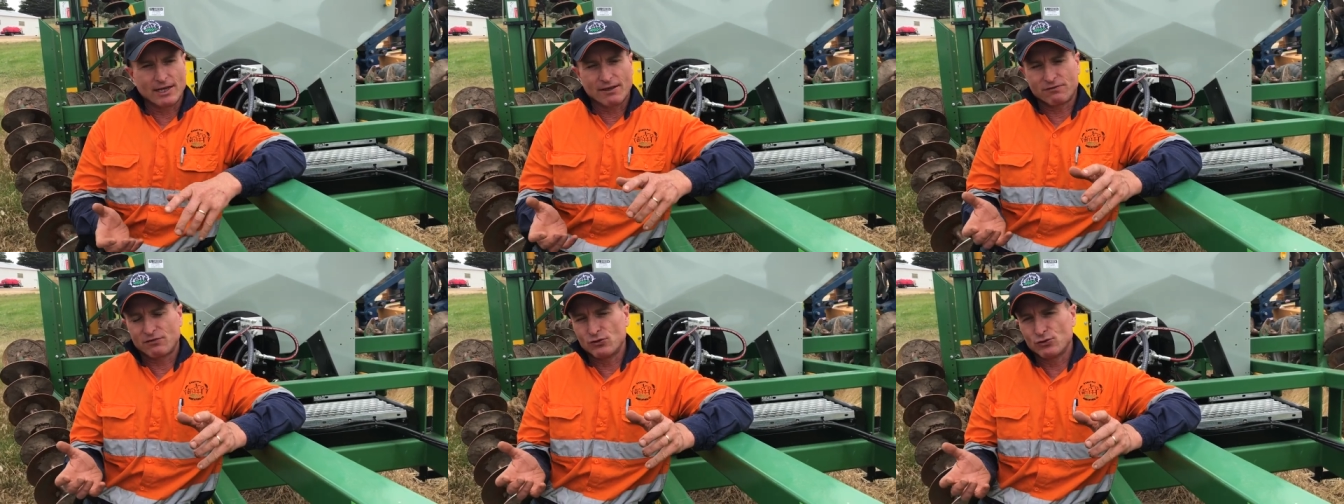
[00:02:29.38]

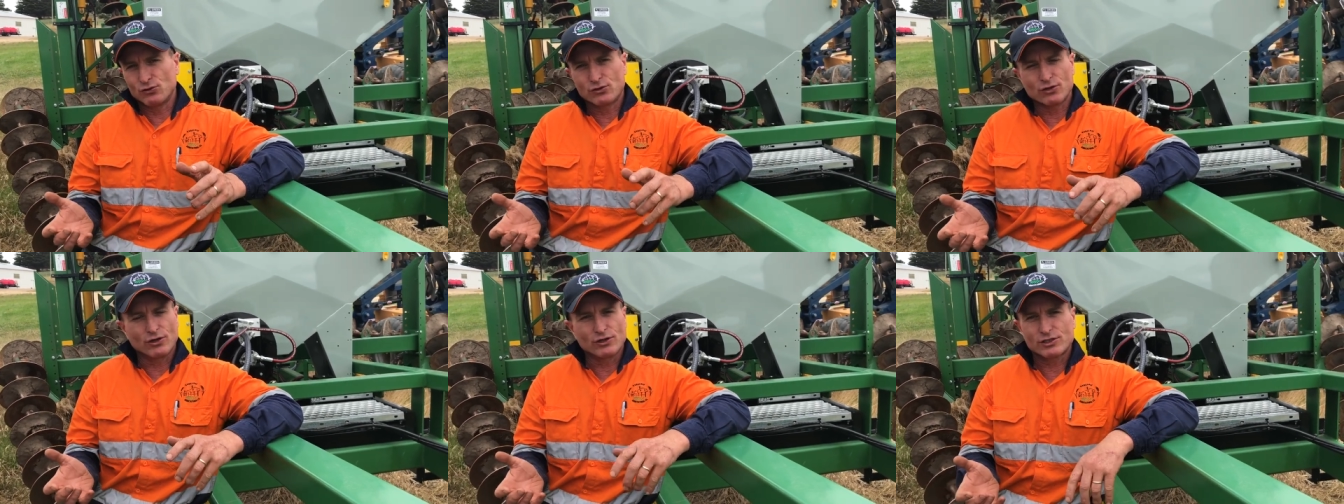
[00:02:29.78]
our
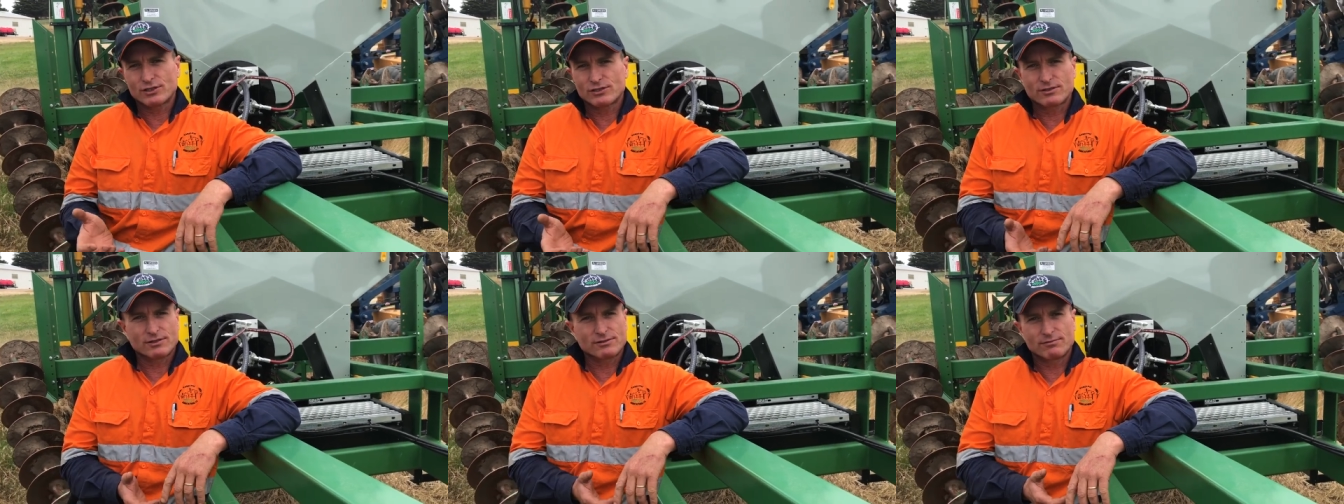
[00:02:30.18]
fuel
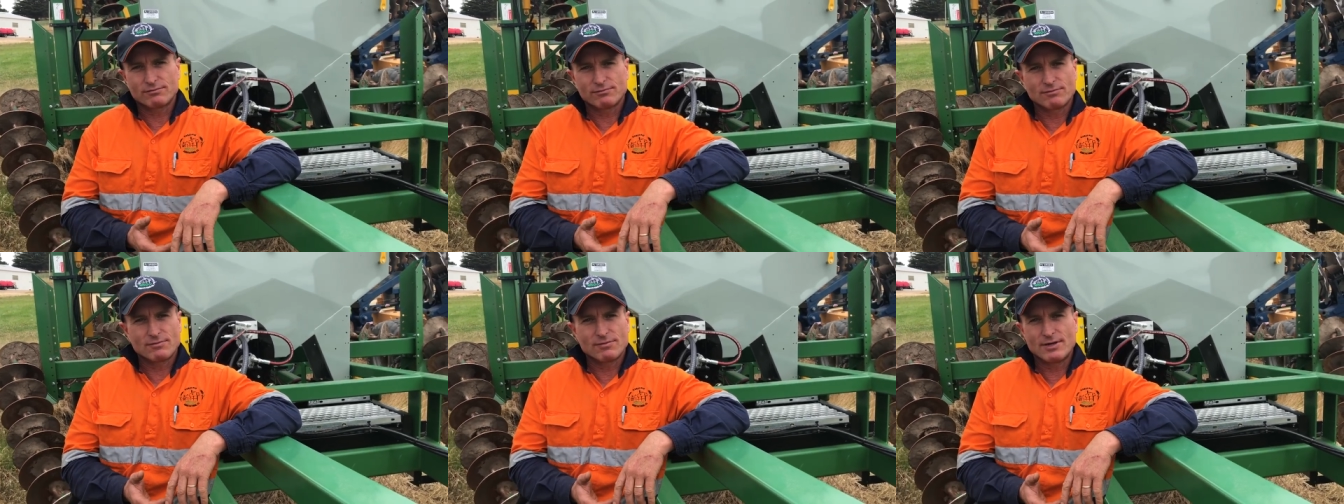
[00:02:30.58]
costs
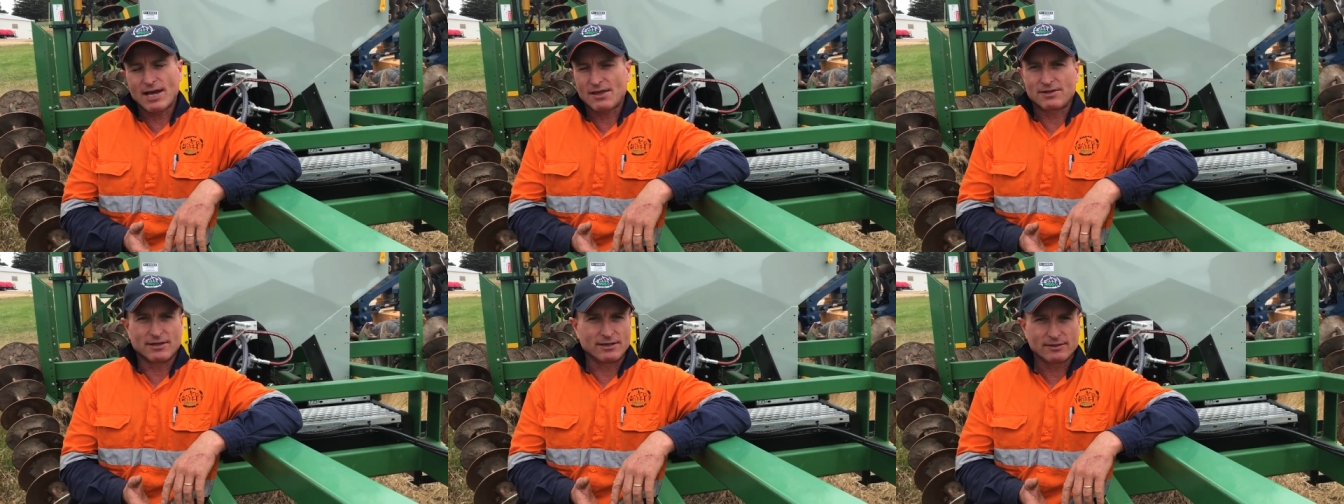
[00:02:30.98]

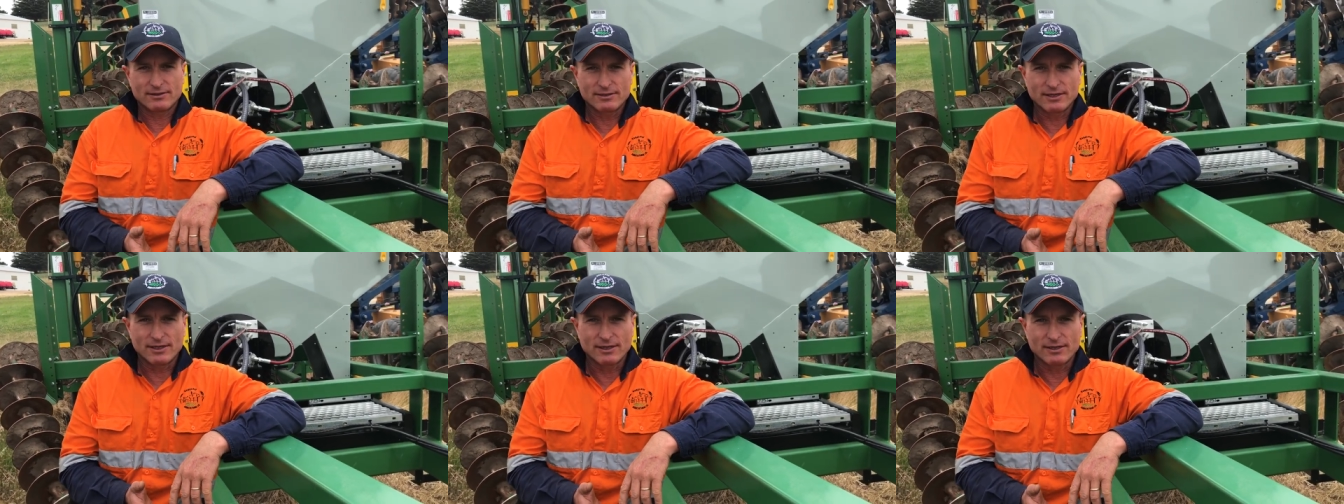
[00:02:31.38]
nothing.
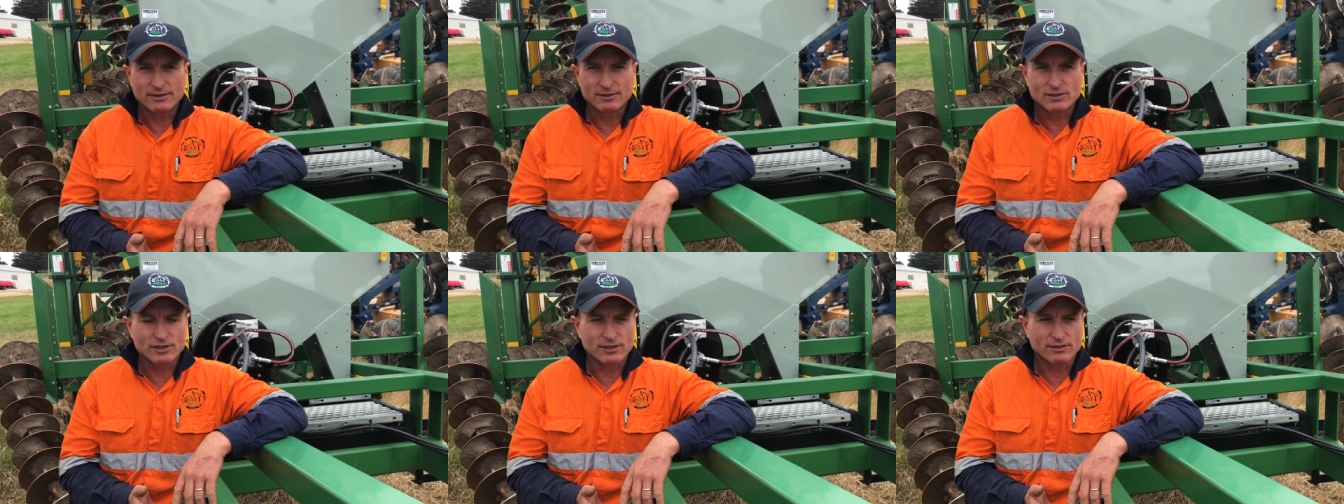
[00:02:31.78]
Yeah.
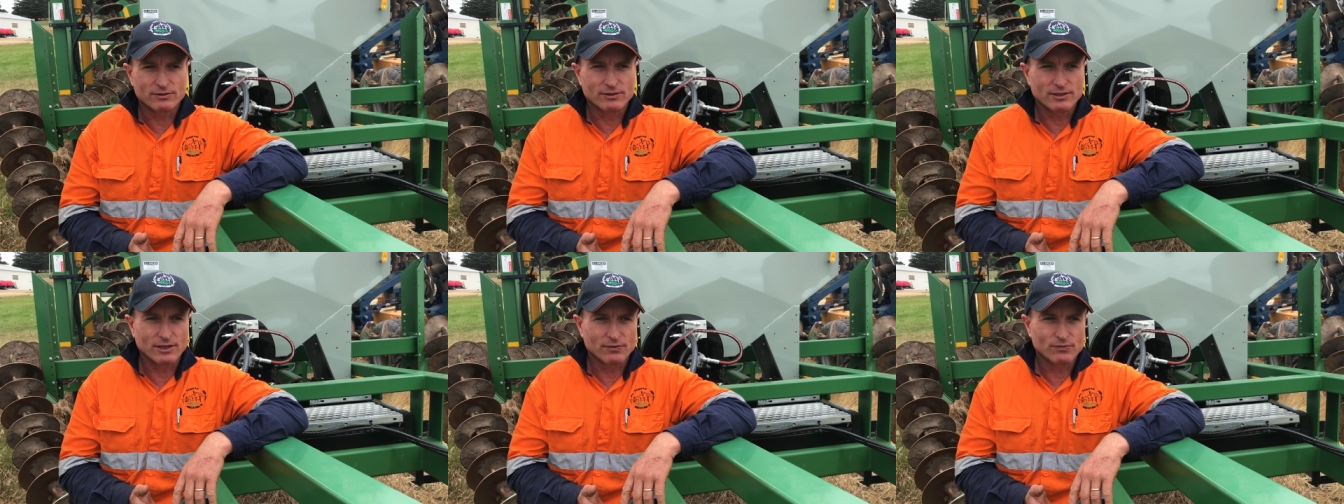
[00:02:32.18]
so
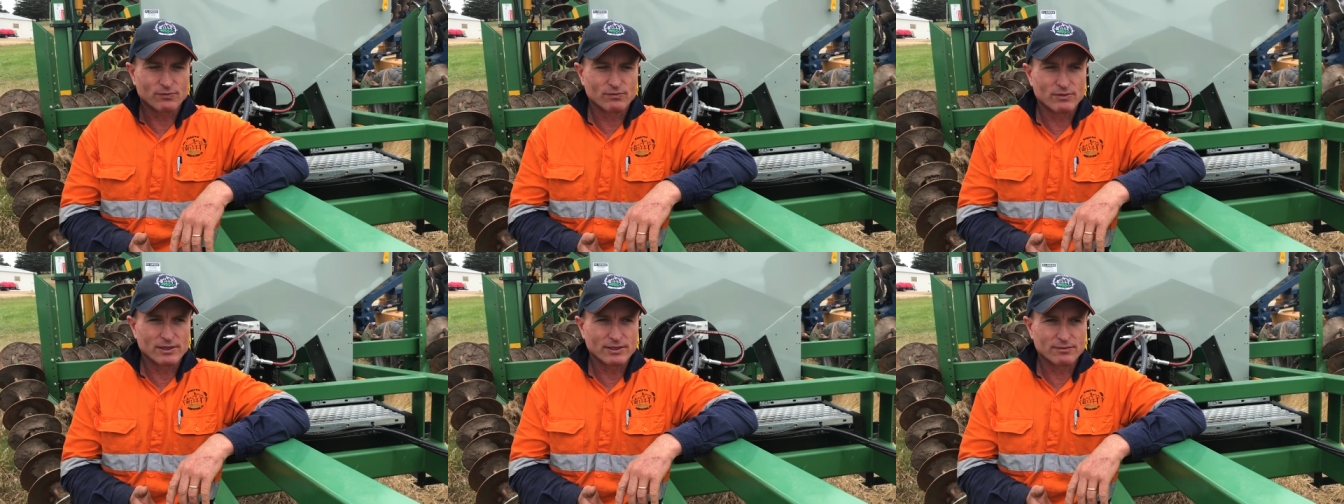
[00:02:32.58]
you know,
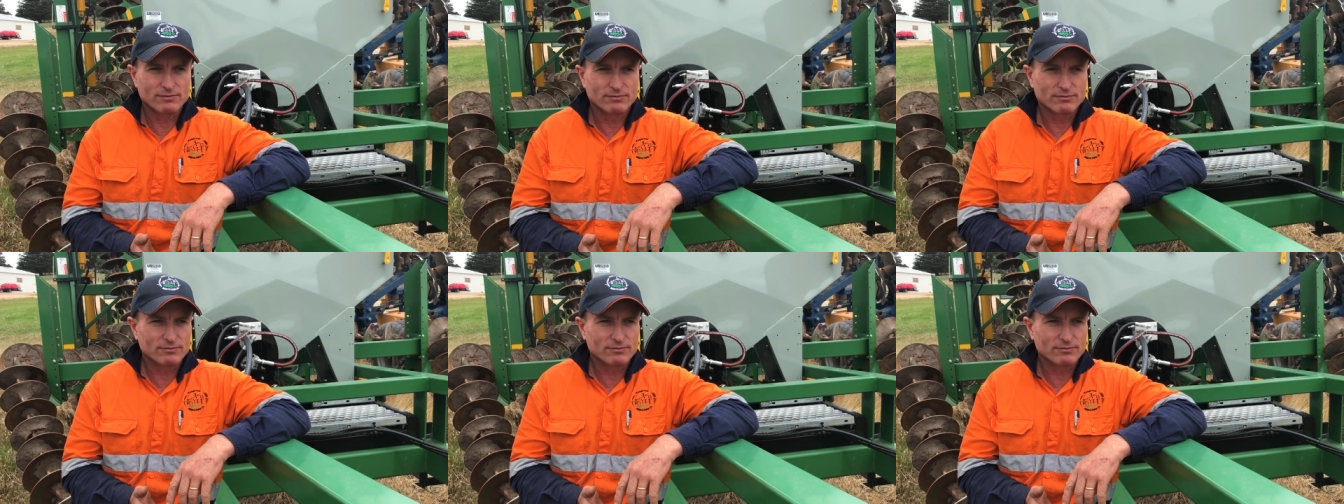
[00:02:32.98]
we